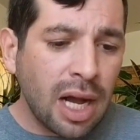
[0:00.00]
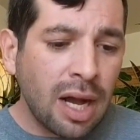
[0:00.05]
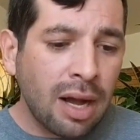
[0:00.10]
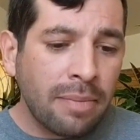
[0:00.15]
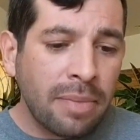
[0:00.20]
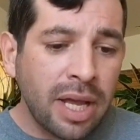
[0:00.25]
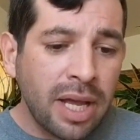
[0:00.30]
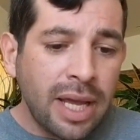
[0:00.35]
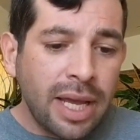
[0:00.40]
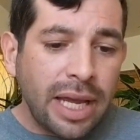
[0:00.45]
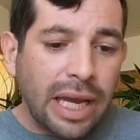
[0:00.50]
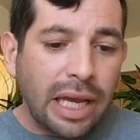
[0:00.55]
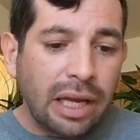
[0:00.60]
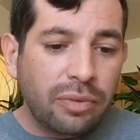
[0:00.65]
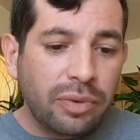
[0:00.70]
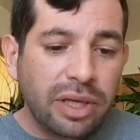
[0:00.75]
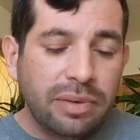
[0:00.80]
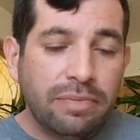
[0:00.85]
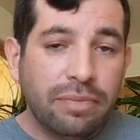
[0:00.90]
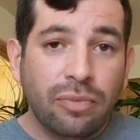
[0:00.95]

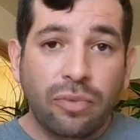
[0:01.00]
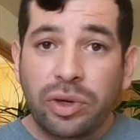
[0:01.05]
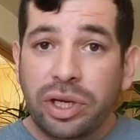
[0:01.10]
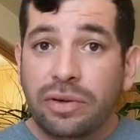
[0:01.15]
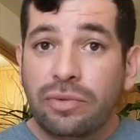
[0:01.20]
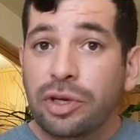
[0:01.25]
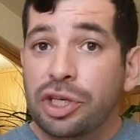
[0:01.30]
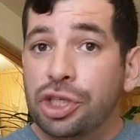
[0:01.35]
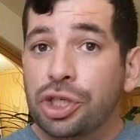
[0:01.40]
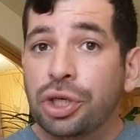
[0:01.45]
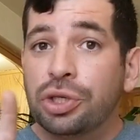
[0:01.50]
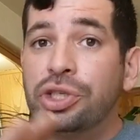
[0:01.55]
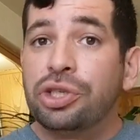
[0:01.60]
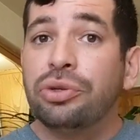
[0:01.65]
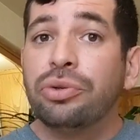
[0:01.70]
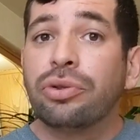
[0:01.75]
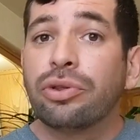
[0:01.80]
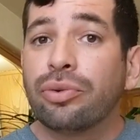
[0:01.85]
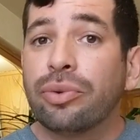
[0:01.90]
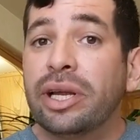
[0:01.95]
And we
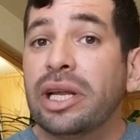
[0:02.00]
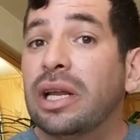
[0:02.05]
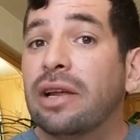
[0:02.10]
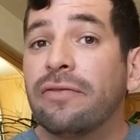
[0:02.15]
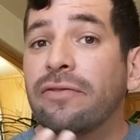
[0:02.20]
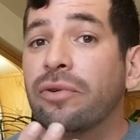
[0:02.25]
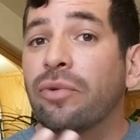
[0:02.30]
showed you 3